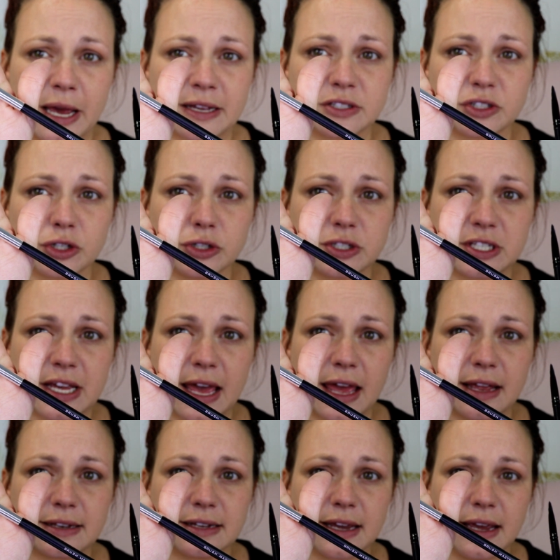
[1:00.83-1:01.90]
Master
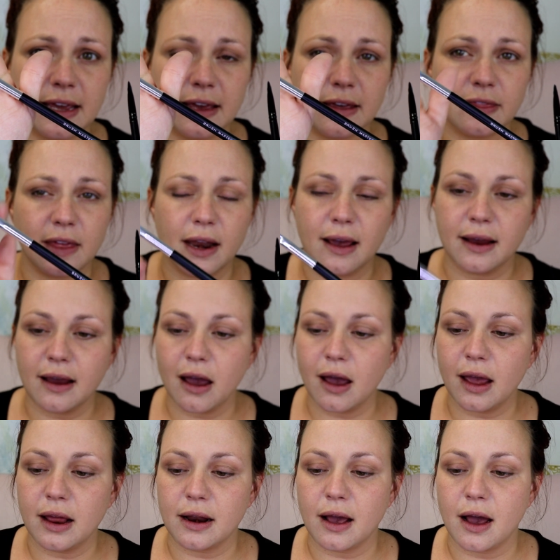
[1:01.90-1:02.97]
set that I
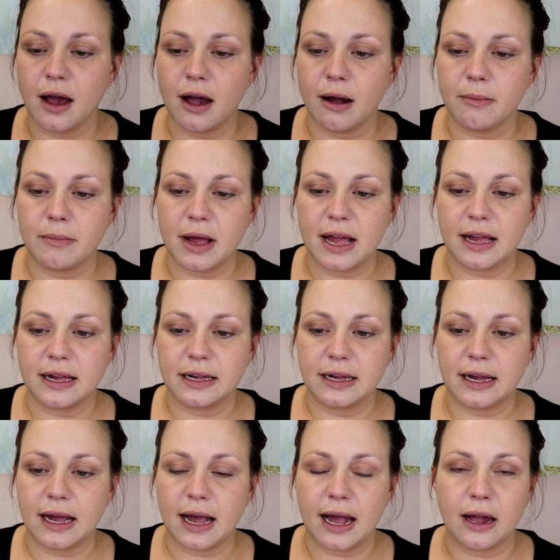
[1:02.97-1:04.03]
got.
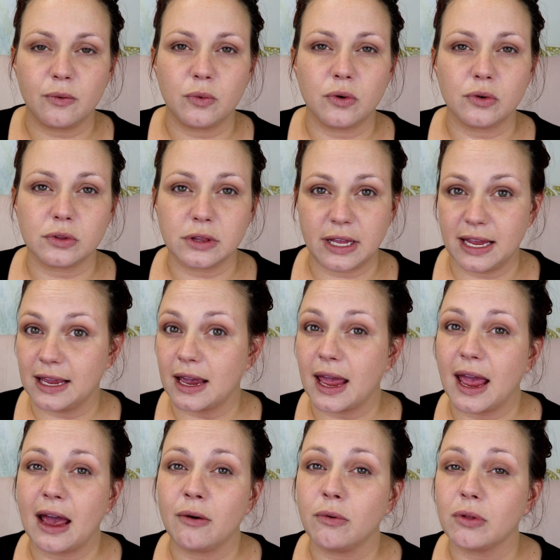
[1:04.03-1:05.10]
I will
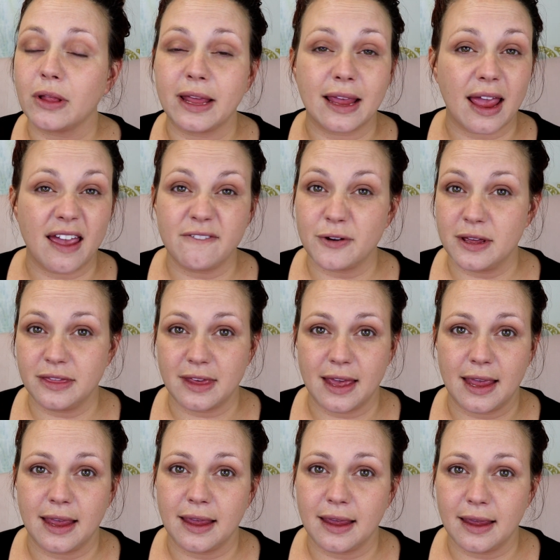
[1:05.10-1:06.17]
link
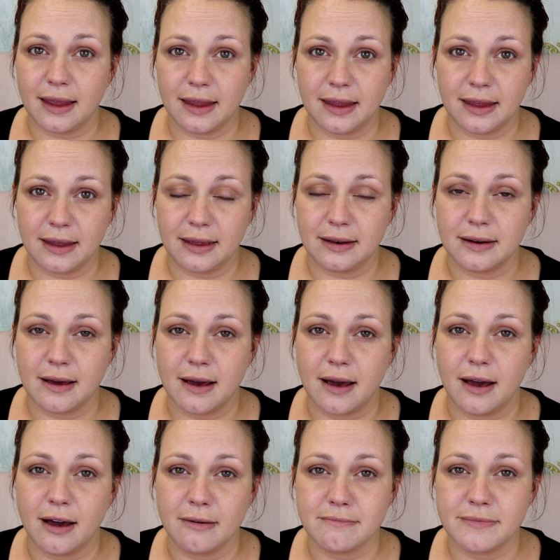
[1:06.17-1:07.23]
everything in
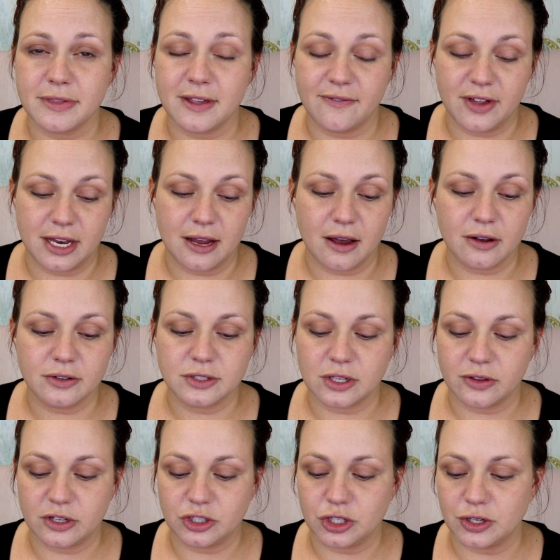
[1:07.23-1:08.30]
the video
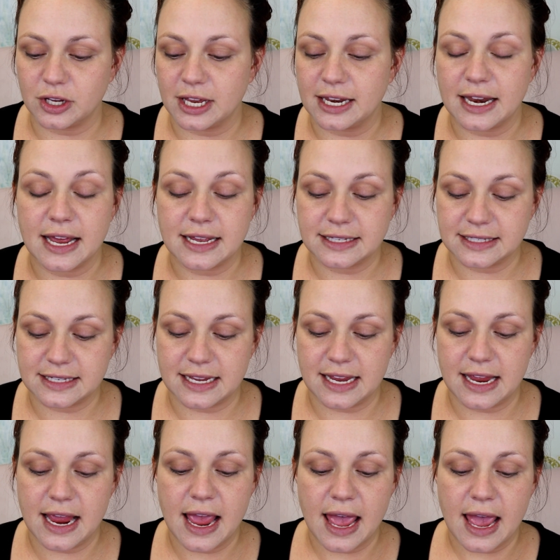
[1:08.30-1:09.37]
so that you can
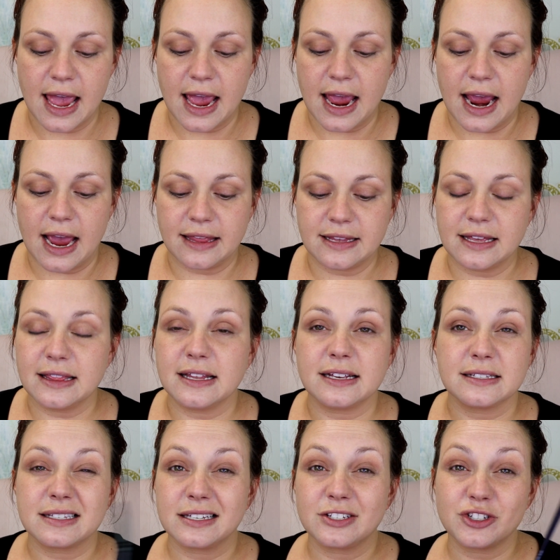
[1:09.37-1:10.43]
see. And then
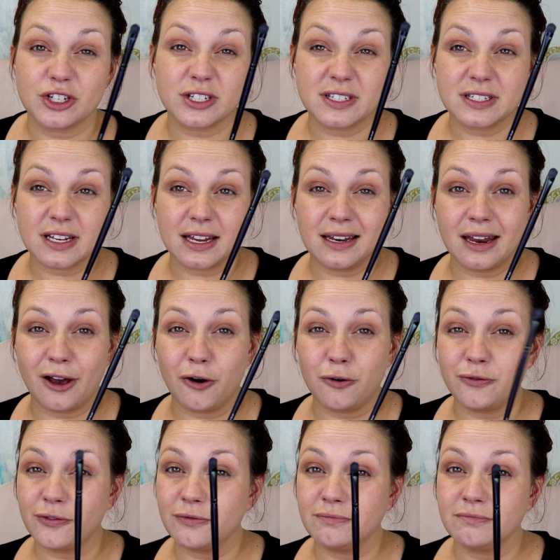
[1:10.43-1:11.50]
this is just an
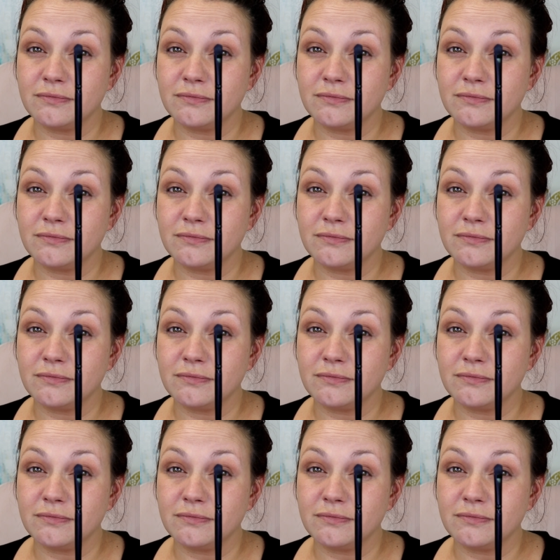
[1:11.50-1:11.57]
e.l.f.